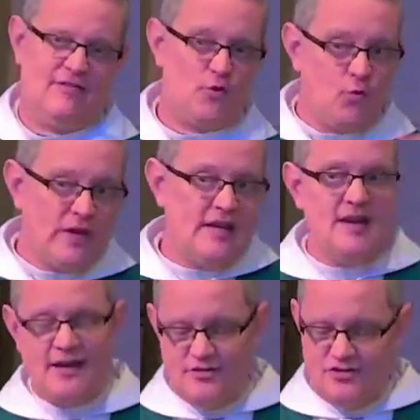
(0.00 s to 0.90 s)
The
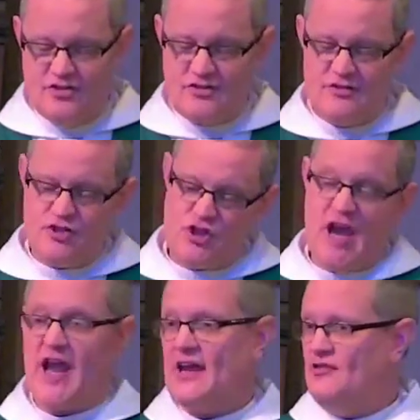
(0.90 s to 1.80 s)
readings
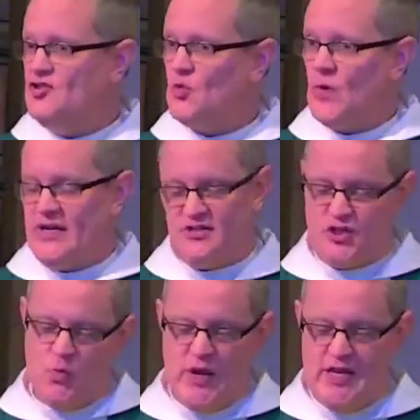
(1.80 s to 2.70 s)
change week
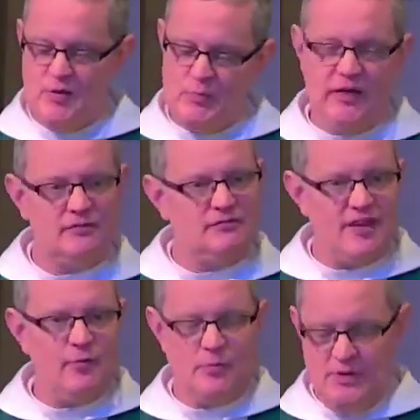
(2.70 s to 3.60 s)
to week, but
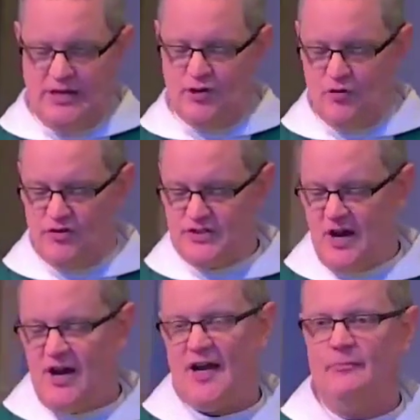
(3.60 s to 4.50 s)
they repeat over
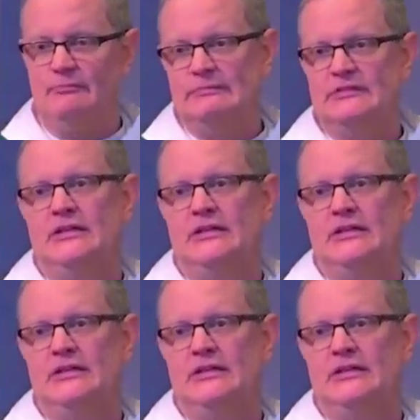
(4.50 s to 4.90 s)
time.